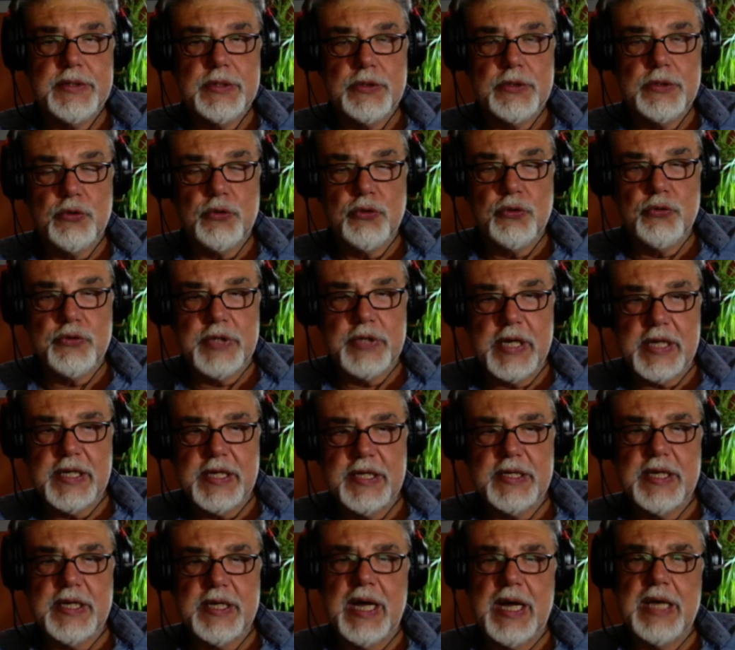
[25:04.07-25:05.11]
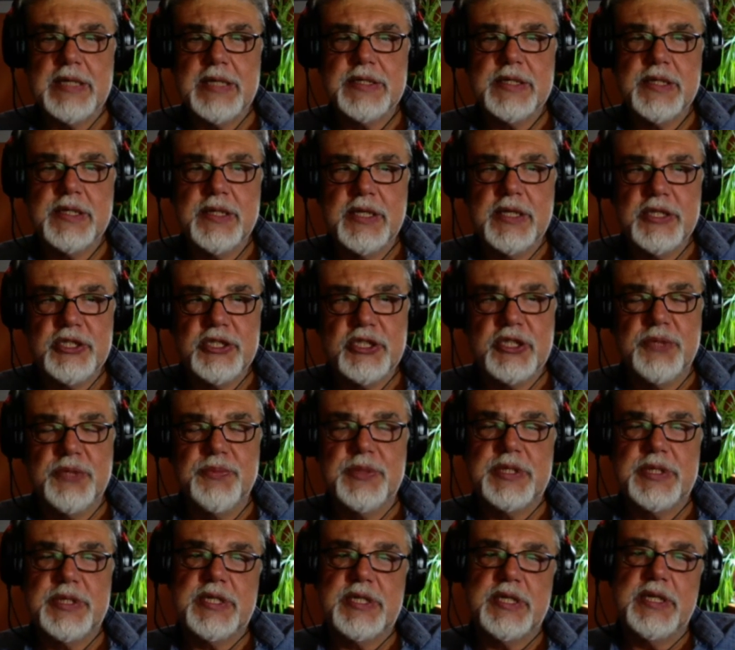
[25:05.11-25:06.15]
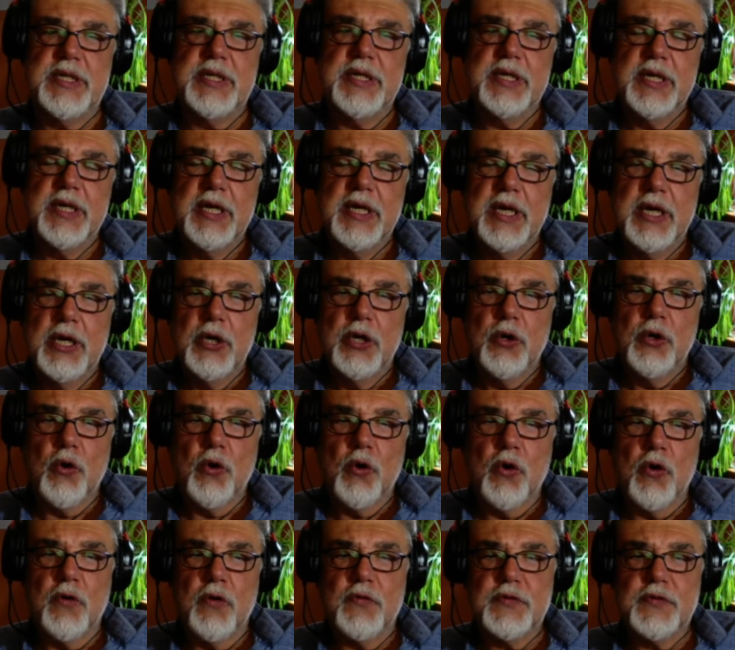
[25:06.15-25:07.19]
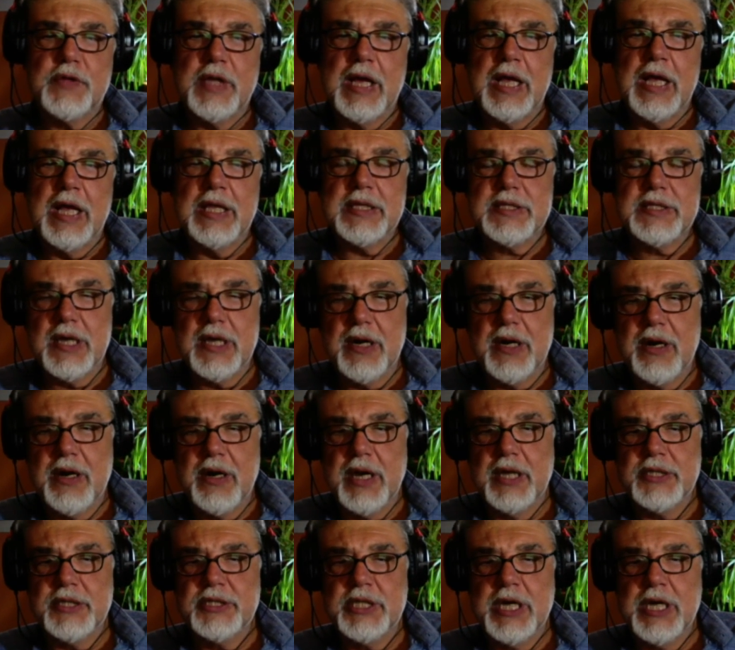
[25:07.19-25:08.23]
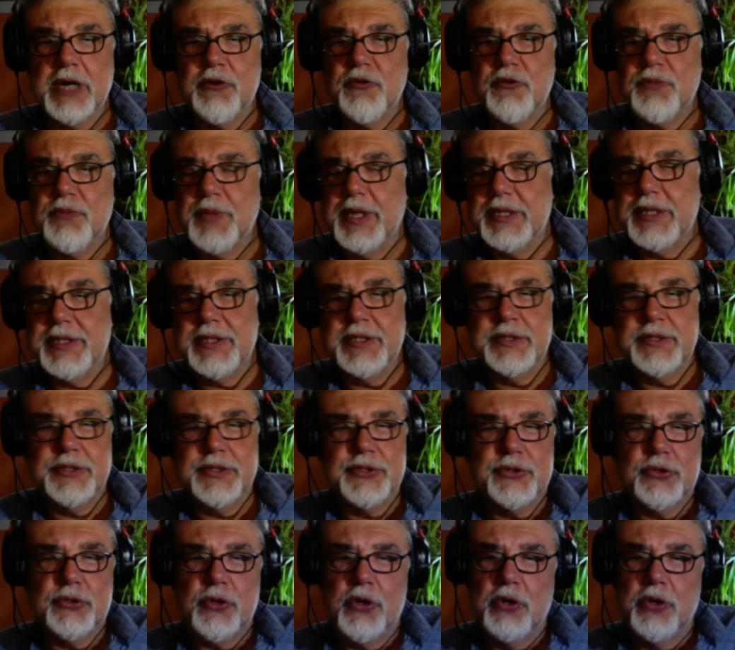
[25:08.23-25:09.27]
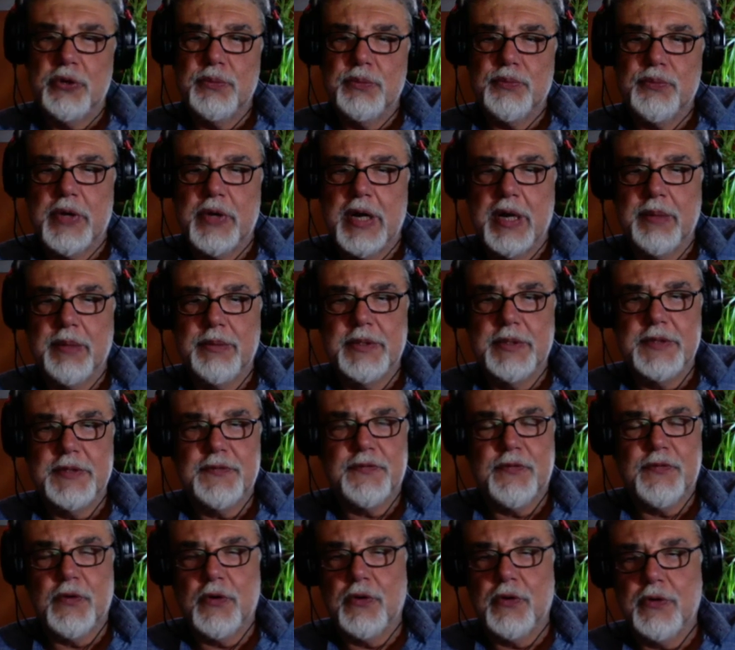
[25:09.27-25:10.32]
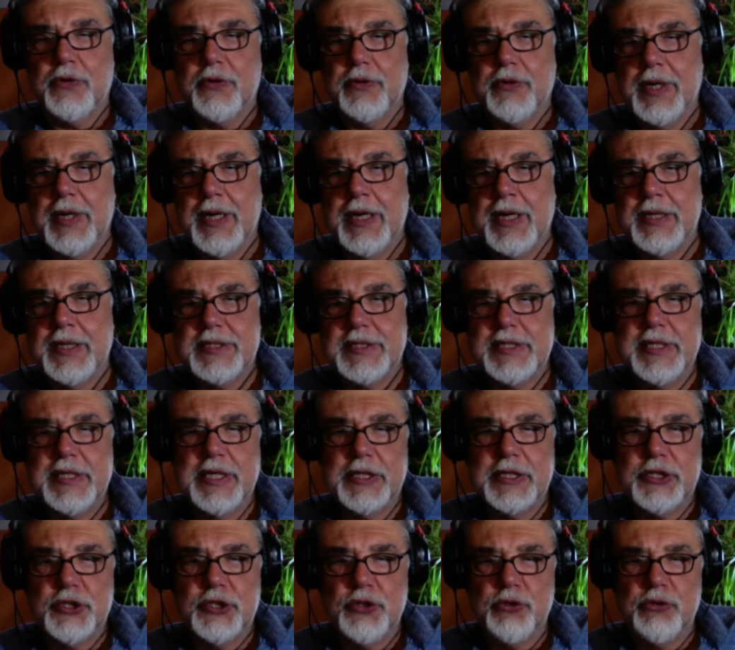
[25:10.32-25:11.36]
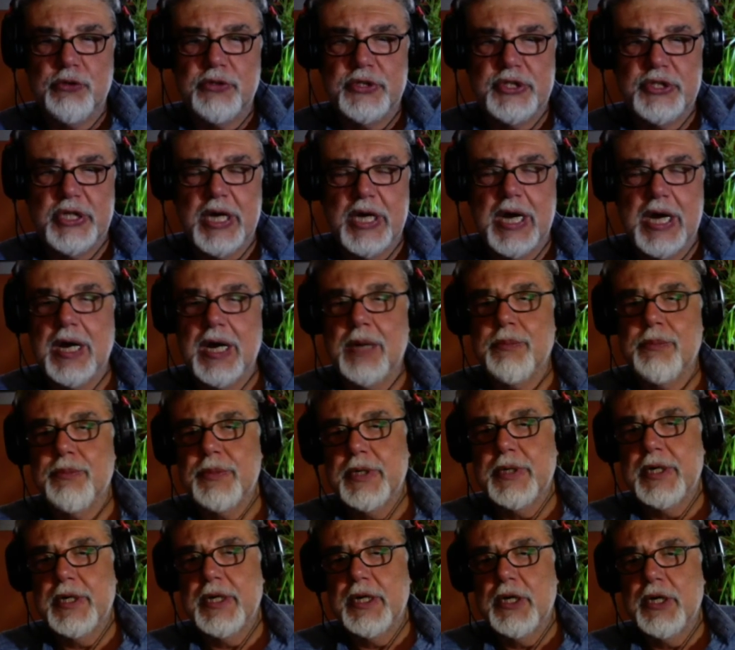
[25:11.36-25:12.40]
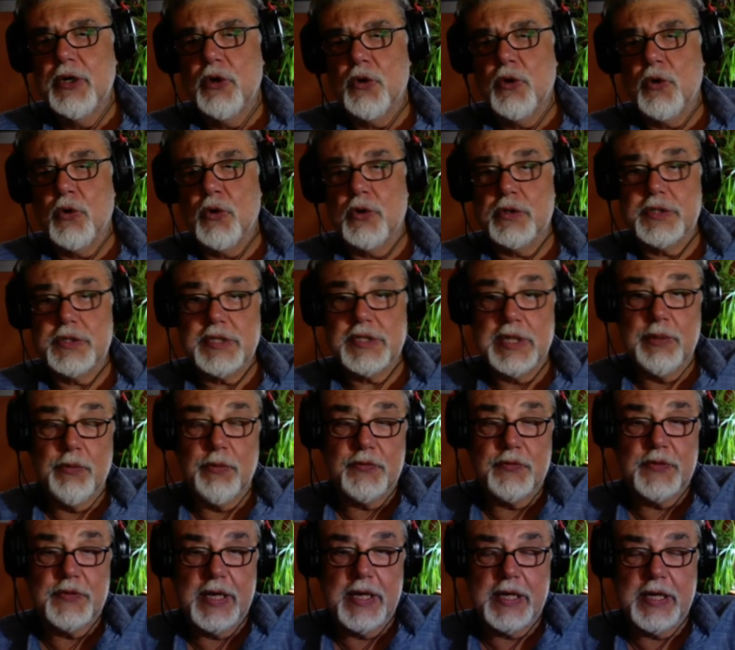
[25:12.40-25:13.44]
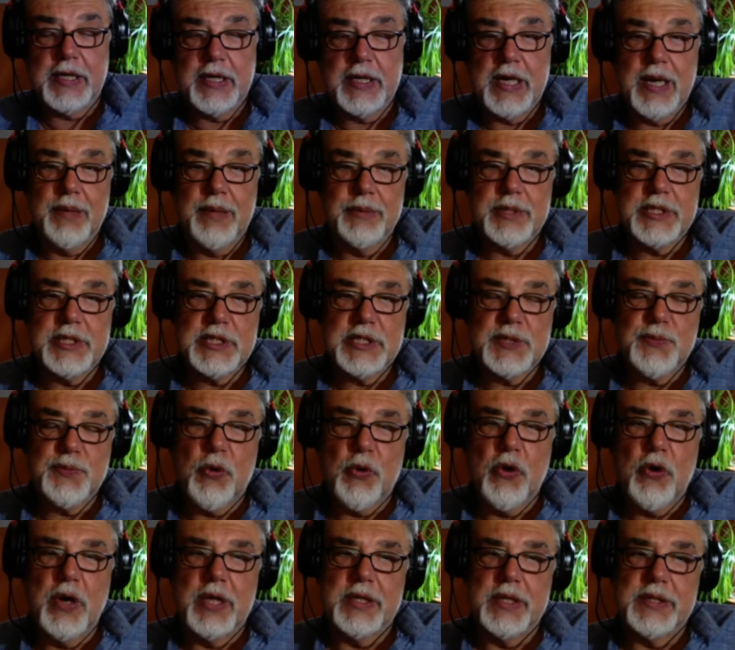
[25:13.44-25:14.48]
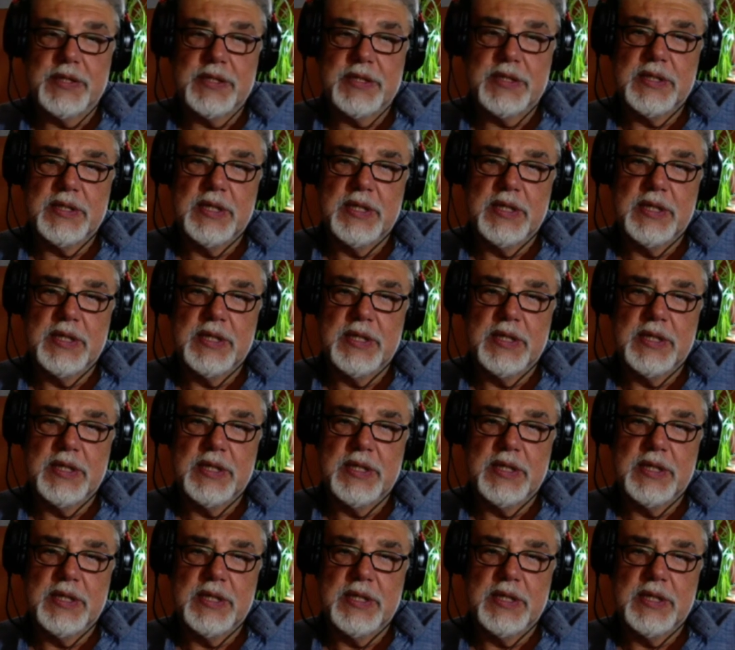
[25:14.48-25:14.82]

to recognize the legitimacy of the al-Sarraj government in return probably for a sinecure job or some of the economic spoils.